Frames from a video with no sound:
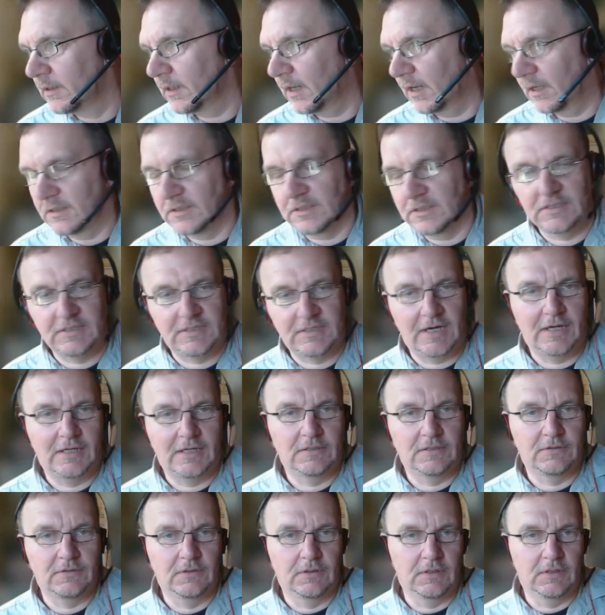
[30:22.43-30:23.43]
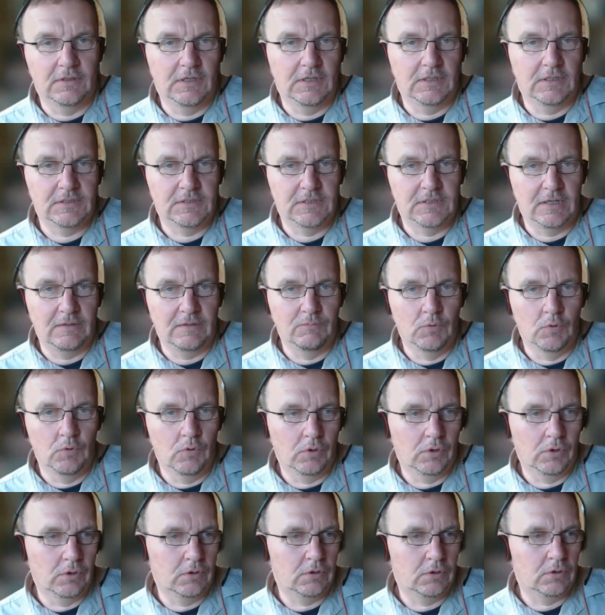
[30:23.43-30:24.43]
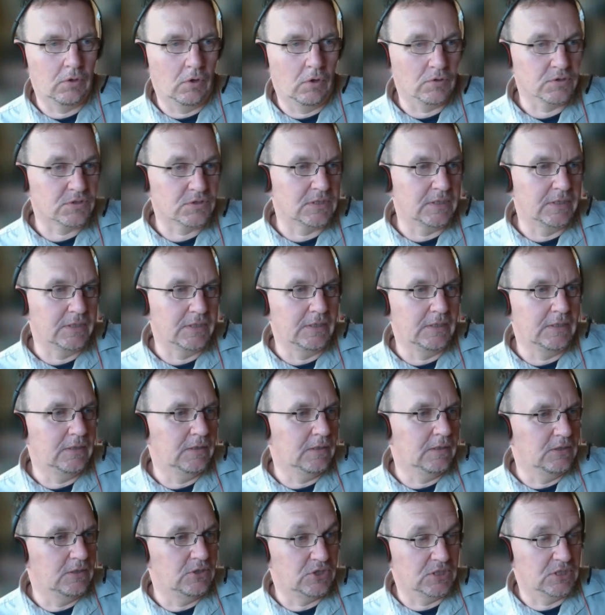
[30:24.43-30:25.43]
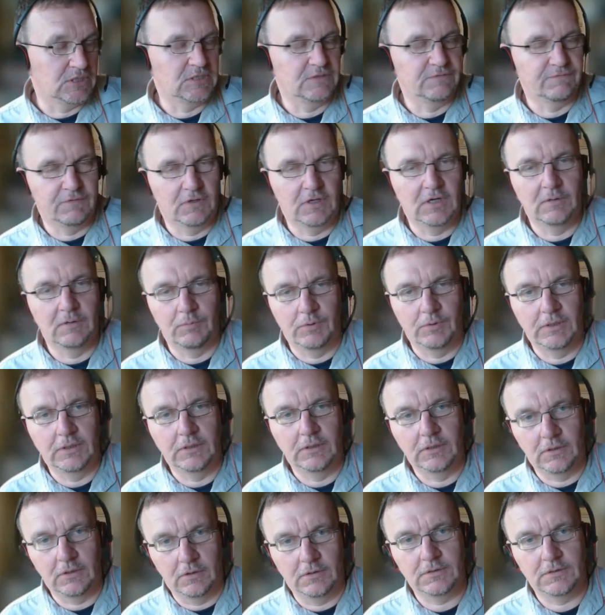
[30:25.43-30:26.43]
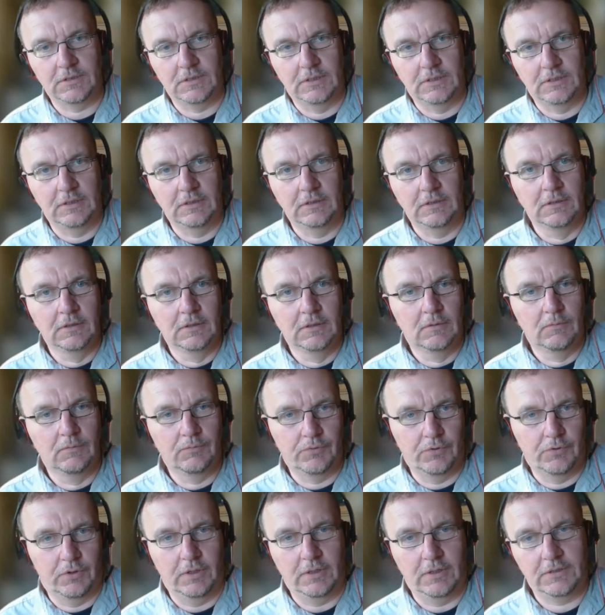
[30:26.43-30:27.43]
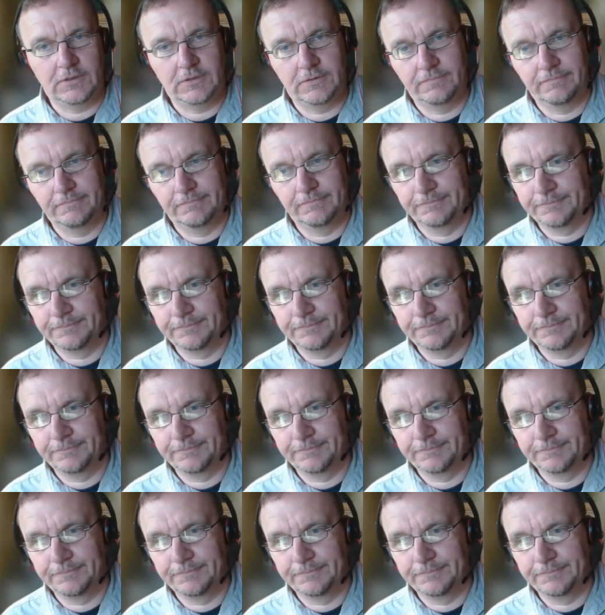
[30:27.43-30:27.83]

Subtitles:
understand that it's a more costly and justifiably costly product.